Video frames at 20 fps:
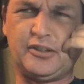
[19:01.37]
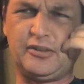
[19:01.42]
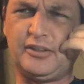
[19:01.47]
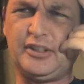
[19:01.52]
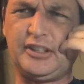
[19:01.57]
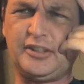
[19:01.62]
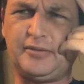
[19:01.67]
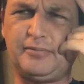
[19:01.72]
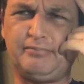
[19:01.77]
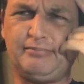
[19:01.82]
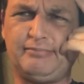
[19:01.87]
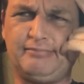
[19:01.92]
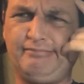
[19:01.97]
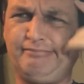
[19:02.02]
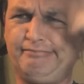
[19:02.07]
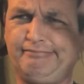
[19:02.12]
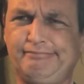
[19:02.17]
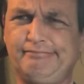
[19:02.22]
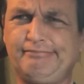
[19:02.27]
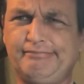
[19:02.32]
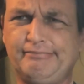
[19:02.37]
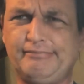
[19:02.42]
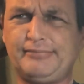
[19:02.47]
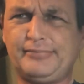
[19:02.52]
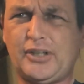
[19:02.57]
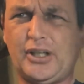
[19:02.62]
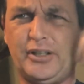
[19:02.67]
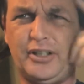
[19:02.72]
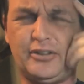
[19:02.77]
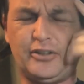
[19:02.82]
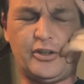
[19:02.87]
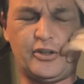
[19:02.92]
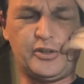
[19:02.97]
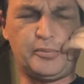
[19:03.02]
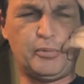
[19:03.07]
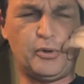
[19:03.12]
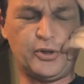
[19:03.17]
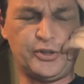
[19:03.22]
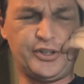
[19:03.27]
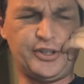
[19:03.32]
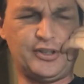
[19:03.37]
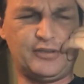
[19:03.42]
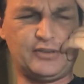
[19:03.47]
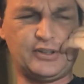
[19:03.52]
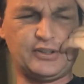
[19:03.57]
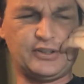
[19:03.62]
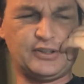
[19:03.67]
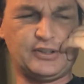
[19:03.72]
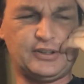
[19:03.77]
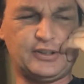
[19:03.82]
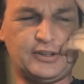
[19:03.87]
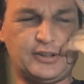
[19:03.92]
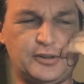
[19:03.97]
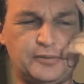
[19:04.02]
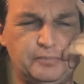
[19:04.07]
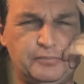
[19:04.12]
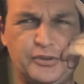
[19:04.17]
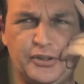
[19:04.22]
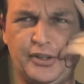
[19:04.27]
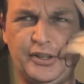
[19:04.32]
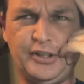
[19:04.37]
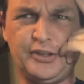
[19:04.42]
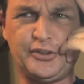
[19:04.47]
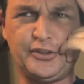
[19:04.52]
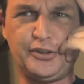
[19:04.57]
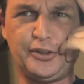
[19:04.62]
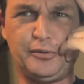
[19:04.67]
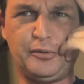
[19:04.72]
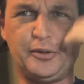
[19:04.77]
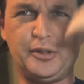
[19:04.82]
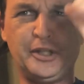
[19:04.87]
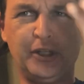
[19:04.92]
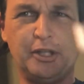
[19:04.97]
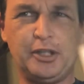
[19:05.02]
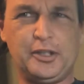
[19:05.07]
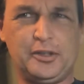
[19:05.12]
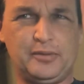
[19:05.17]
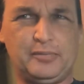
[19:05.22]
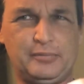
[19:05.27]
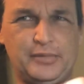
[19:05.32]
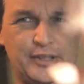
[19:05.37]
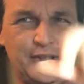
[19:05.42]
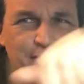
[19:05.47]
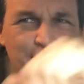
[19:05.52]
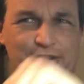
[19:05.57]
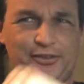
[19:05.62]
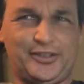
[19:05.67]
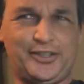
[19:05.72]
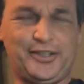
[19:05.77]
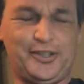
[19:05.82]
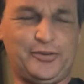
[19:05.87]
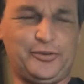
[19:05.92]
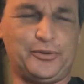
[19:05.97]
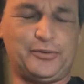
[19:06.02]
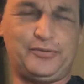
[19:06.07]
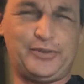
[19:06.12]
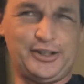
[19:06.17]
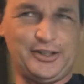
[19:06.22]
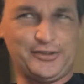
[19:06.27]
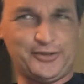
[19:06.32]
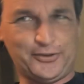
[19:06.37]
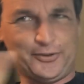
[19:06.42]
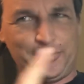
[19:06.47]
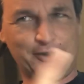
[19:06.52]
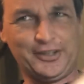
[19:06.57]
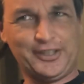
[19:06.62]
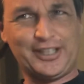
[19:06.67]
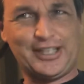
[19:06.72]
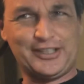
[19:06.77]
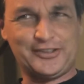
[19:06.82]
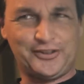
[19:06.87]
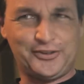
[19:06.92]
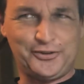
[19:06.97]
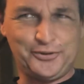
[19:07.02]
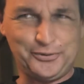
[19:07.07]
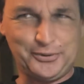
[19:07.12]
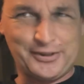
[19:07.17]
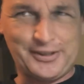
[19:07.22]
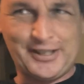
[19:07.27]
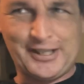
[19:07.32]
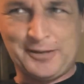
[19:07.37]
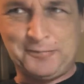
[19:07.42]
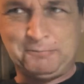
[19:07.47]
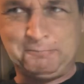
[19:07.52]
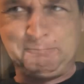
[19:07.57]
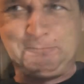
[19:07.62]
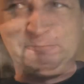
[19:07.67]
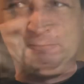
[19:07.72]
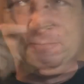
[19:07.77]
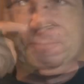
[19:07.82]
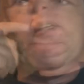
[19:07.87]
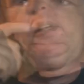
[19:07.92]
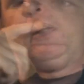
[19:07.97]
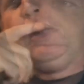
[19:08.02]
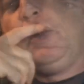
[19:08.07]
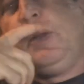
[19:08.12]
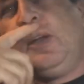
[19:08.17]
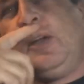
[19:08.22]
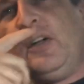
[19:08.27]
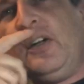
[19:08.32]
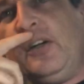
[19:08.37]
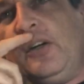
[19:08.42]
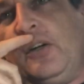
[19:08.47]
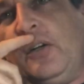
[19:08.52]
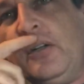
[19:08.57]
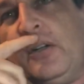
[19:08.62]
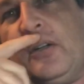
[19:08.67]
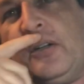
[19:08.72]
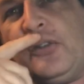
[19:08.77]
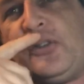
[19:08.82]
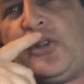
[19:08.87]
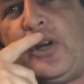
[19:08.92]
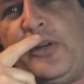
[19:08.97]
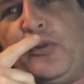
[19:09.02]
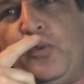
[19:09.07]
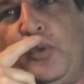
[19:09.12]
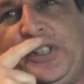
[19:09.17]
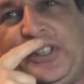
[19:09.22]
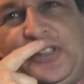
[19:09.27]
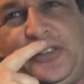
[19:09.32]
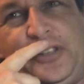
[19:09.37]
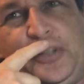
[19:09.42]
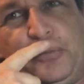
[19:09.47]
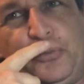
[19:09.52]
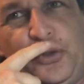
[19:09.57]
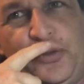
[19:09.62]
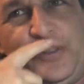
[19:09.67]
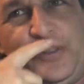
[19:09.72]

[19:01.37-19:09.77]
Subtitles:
at least probably a large portion of us. So I think it's a good one. But here, I'll tell you a little funny story that has to do with that. So I had recently moved to